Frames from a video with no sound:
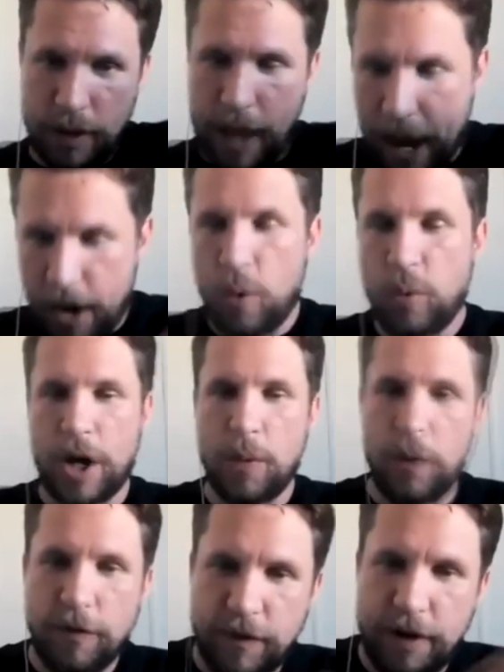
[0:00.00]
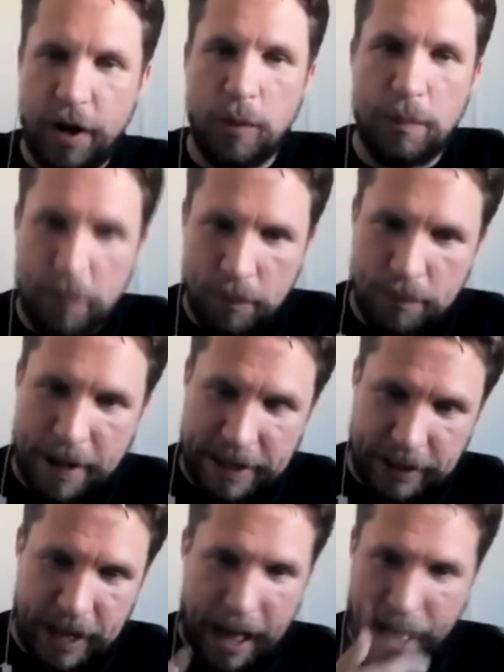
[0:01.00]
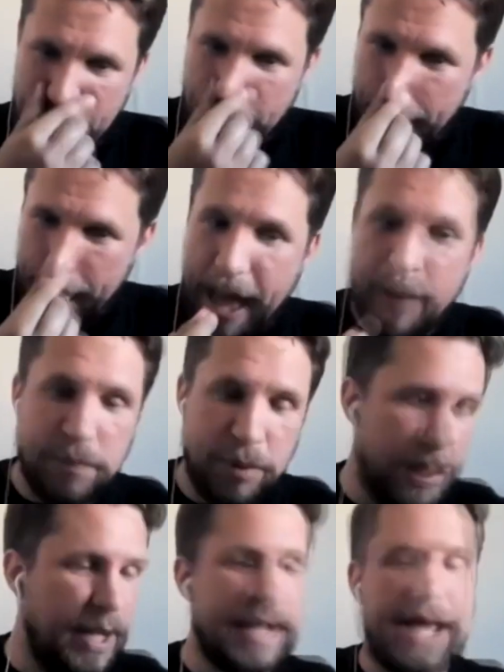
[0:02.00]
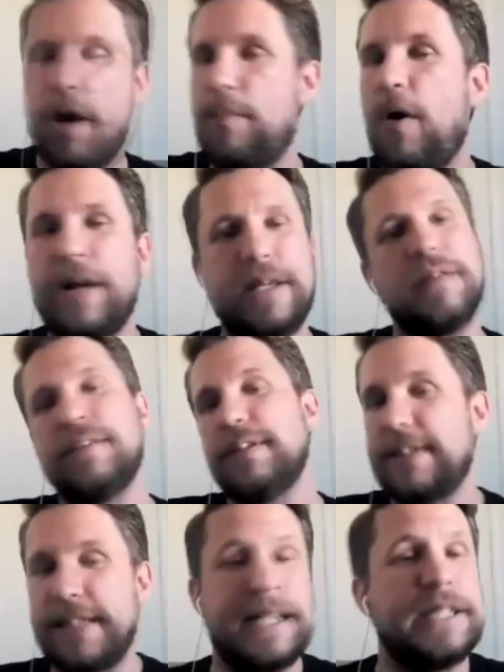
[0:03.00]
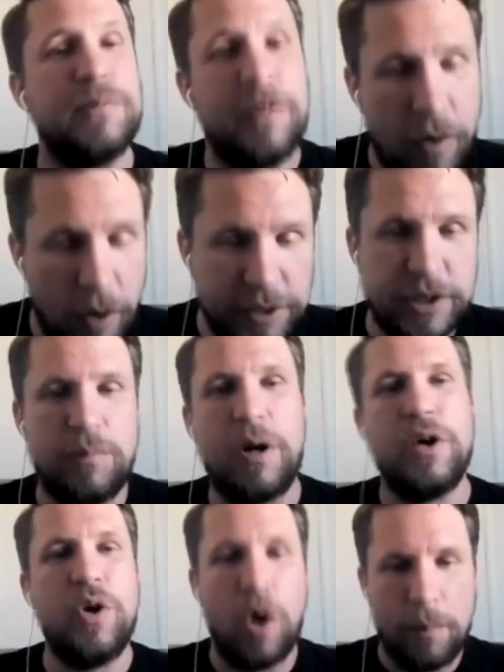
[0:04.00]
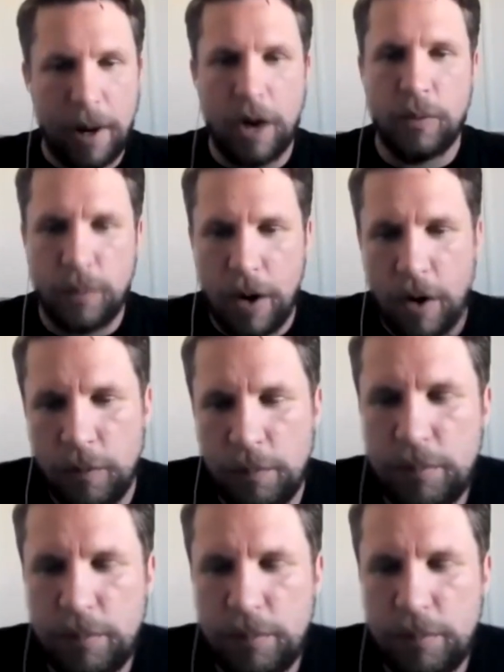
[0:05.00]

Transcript: and I'll go off and I'll make that happen. And again, I might seek some advice, I might not, but I'll I'll